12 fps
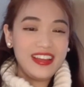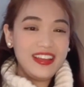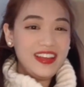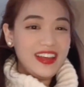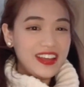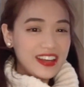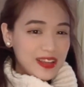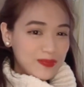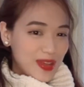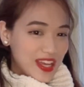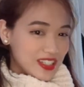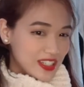And I
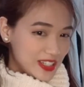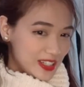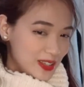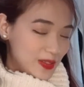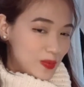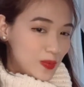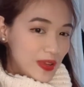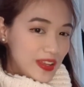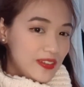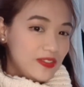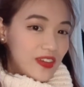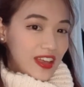matched it with
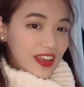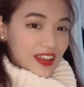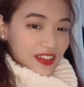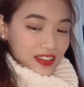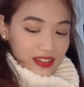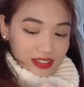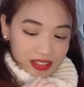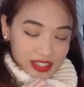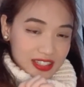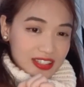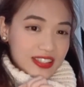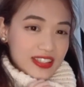
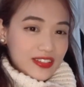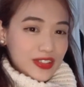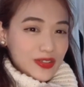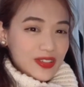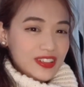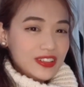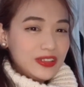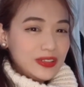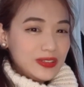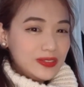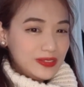this Uniqlo